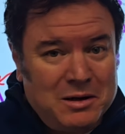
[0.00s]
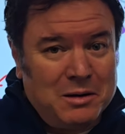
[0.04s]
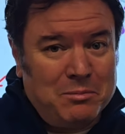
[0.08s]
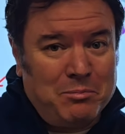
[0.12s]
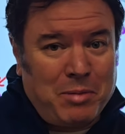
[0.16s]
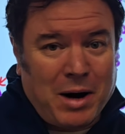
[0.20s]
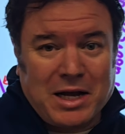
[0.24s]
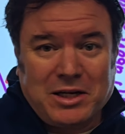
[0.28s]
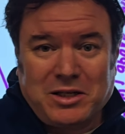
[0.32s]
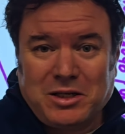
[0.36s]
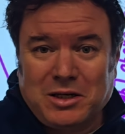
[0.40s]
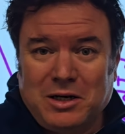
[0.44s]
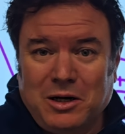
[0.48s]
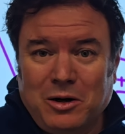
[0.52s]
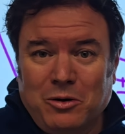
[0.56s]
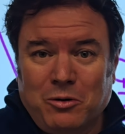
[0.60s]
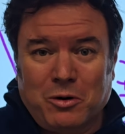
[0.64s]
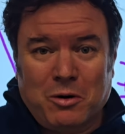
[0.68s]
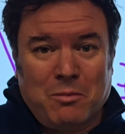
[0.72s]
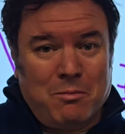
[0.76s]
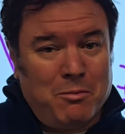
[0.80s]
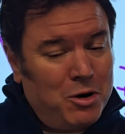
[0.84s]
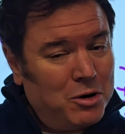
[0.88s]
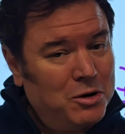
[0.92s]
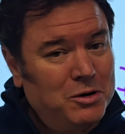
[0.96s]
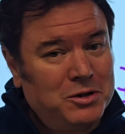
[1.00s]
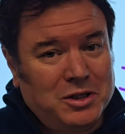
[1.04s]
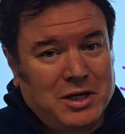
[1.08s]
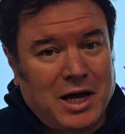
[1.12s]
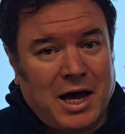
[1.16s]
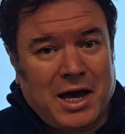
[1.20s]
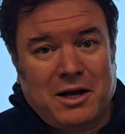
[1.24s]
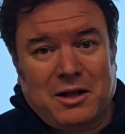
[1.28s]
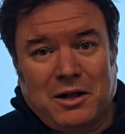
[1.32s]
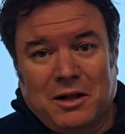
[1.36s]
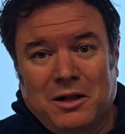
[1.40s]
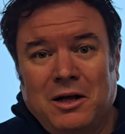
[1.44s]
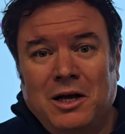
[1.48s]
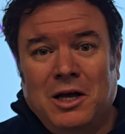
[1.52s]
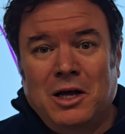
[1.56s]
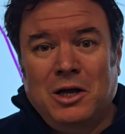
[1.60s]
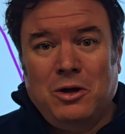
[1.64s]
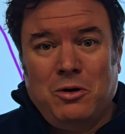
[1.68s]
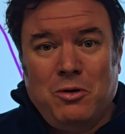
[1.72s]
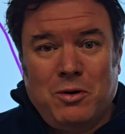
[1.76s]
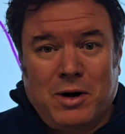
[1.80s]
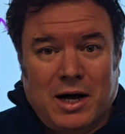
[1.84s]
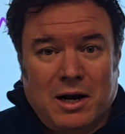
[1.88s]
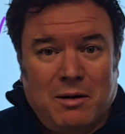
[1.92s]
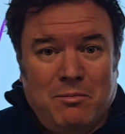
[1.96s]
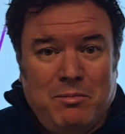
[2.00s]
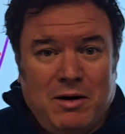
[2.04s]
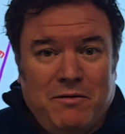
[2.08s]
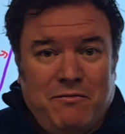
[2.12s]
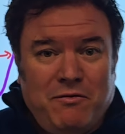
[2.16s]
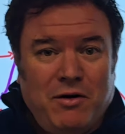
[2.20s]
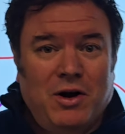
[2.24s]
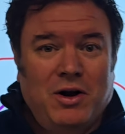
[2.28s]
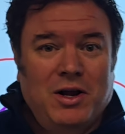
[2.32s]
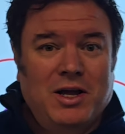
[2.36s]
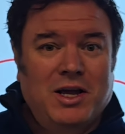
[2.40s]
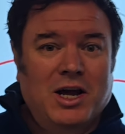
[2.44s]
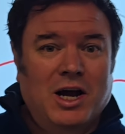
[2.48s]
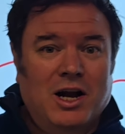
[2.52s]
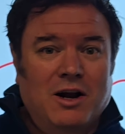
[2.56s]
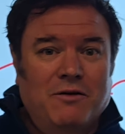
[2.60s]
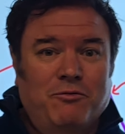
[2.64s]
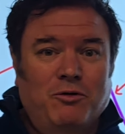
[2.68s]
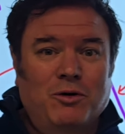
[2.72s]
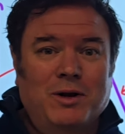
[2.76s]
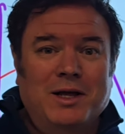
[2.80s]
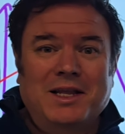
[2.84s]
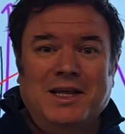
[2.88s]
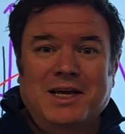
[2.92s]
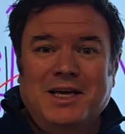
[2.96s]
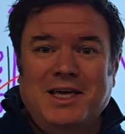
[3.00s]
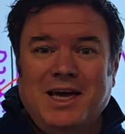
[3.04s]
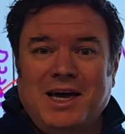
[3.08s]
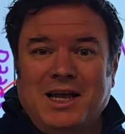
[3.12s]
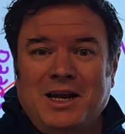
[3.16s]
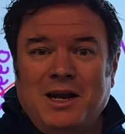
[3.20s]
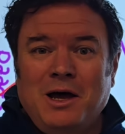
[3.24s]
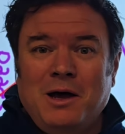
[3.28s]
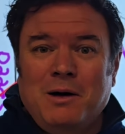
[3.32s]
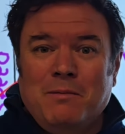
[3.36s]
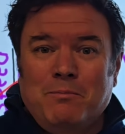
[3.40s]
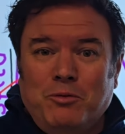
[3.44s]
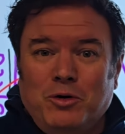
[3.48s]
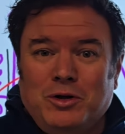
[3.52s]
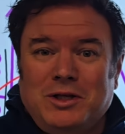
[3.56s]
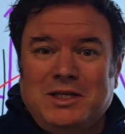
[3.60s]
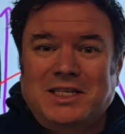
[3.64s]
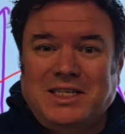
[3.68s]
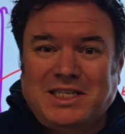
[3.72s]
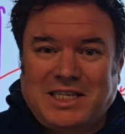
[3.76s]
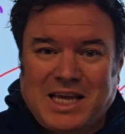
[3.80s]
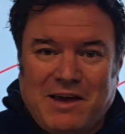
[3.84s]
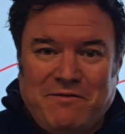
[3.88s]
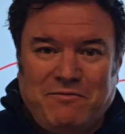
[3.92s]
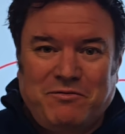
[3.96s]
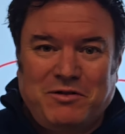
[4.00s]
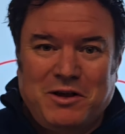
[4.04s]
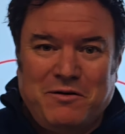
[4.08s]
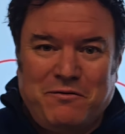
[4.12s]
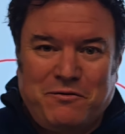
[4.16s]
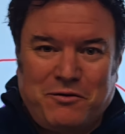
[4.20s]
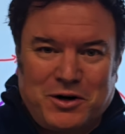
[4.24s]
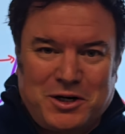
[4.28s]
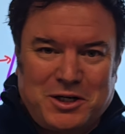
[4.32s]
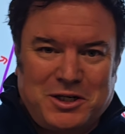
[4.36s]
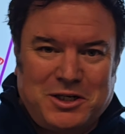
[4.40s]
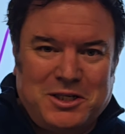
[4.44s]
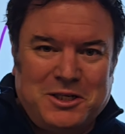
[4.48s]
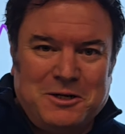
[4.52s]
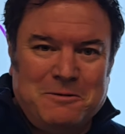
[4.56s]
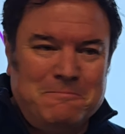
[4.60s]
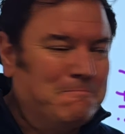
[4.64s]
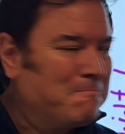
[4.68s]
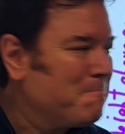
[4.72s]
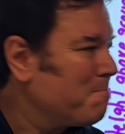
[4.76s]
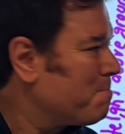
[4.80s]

bicycle or a motorcycle, you got to be very careful, and again, put safety first.